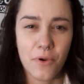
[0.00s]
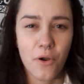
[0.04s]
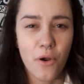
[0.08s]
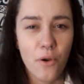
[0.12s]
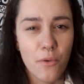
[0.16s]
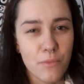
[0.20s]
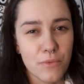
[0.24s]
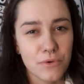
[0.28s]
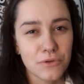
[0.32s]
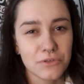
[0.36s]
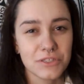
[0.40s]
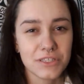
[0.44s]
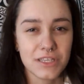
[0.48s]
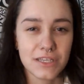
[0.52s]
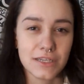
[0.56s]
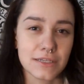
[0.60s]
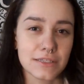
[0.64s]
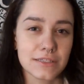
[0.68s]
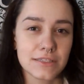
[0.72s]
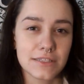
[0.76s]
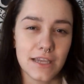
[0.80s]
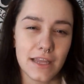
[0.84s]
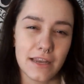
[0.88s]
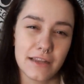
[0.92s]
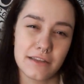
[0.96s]
almost like a
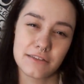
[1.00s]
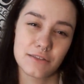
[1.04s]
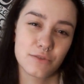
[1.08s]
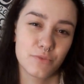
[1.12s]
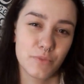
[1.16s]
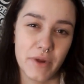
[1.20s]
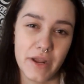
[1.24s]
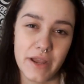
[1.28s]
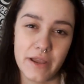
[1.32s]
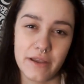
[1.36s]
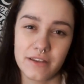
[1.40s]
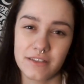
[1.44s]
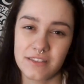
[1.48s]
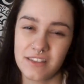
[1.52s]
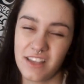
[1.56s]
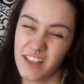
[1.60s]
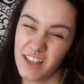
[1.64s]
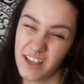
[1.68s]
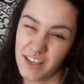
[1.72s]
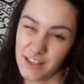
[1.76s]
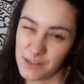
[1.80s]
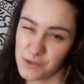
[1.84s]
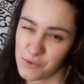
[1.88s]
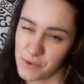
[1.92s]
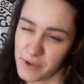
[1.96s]
setting spray, because I
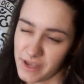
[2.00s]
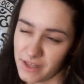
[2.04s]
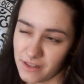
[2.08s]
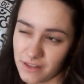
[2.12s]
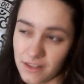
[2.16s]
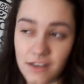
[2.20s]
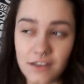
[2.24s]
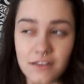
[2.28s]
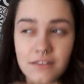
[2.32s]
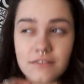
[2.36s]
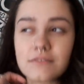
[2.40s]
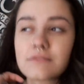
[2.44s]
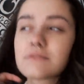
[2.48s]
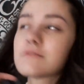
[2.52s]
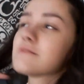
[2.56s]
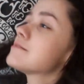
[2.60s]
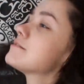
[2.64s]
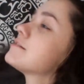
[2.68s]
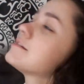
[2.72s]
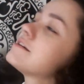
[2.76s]
like the way it looks.